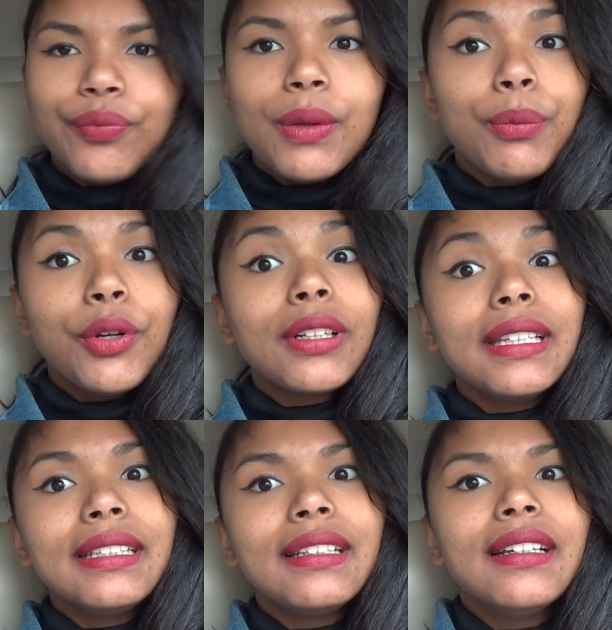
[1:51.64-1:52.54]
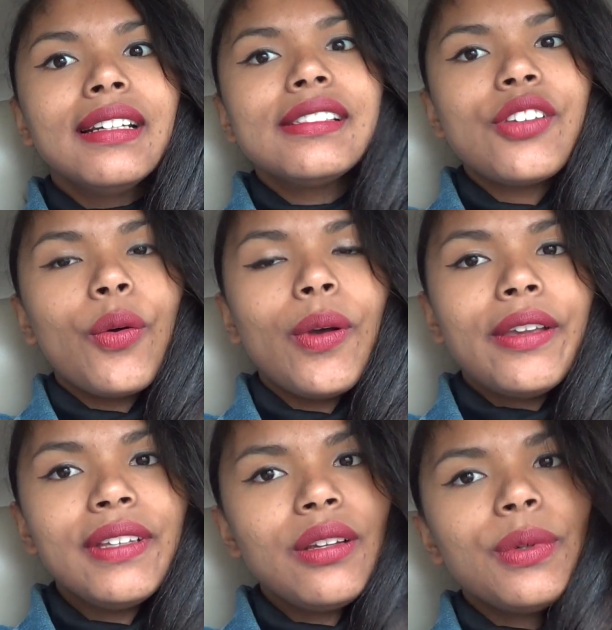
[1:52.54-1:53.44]
in Brooklyn. So
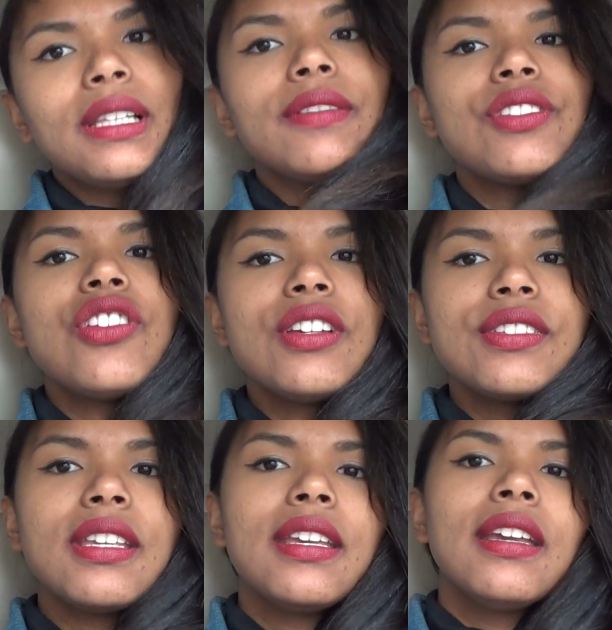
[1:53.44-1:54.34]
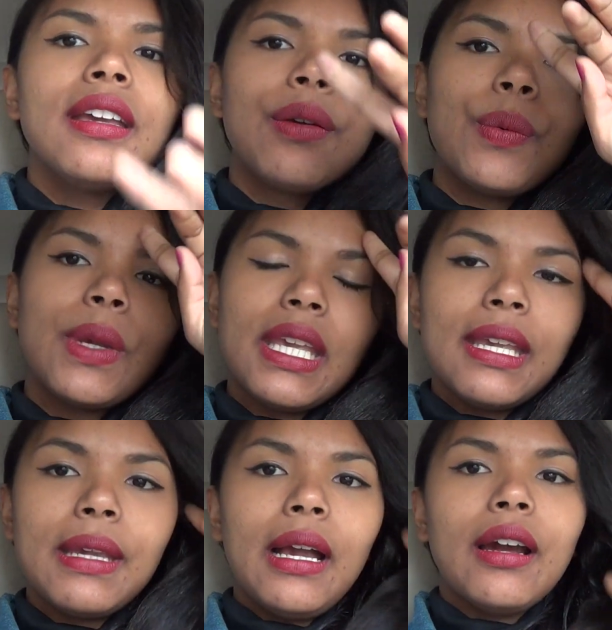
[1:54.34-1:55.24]
even though we live in Jersey,
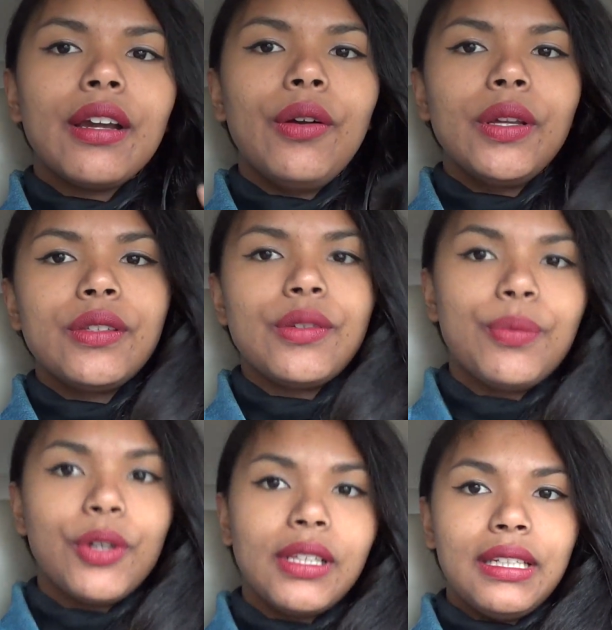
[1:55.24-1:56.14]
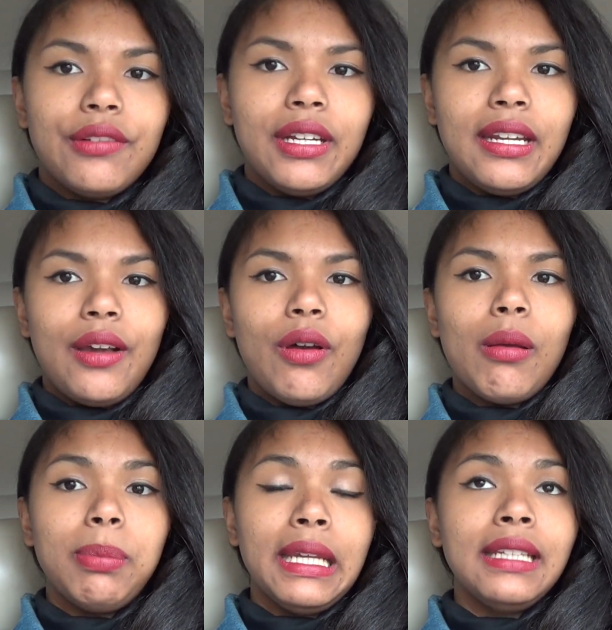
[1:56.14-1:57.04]
we are going to Brooklyn right now.
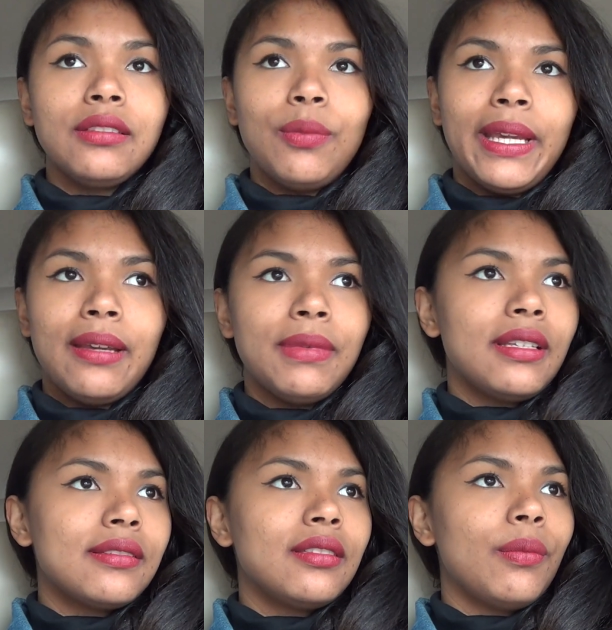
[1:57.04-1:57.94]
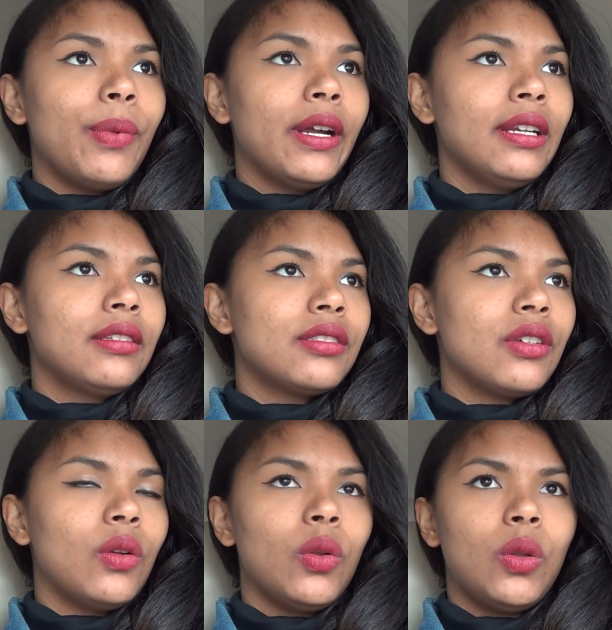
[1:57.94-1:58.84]
Our plane to Miami doesn't depart
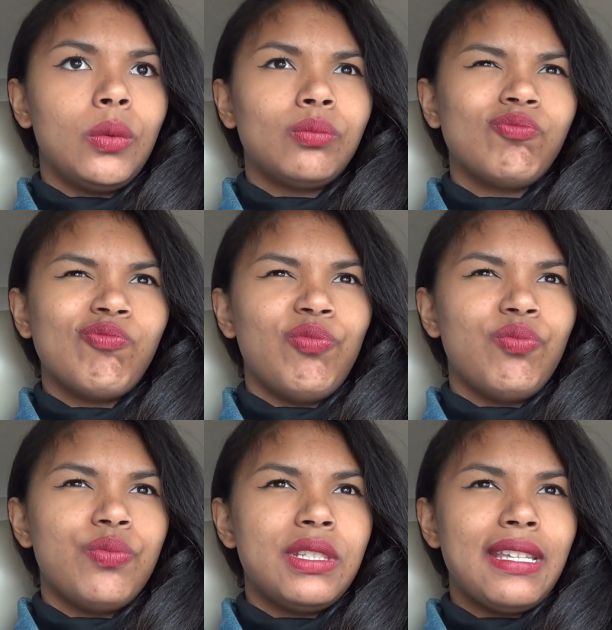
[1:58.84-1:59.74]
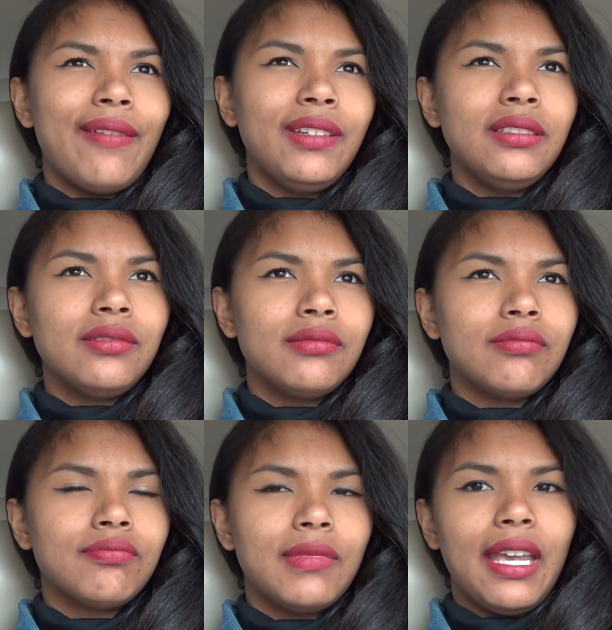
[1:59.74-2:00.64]
until seven.
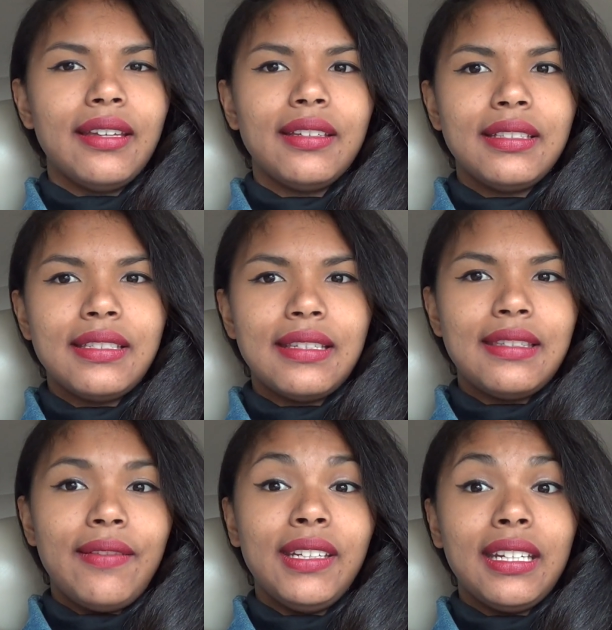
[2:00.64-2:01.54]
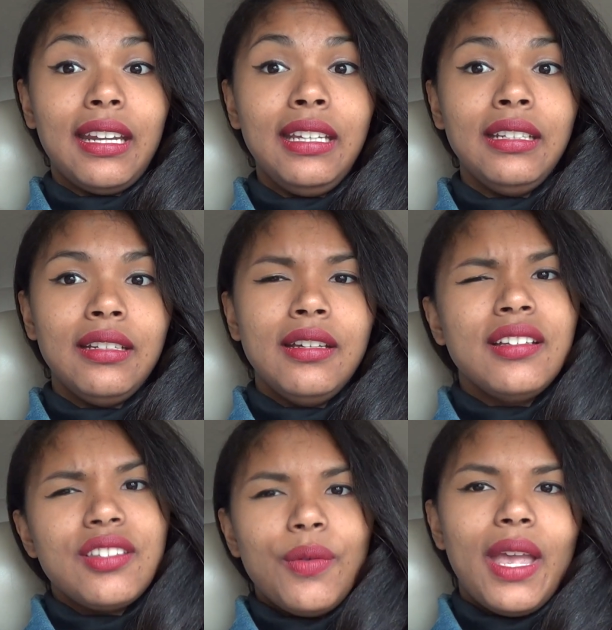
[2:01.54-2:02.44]
Yeah, it's at seven at night,
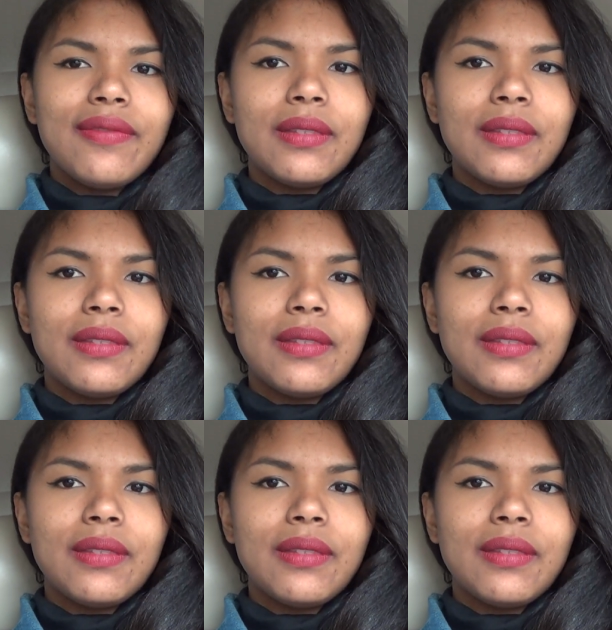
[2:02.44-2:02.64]
so we have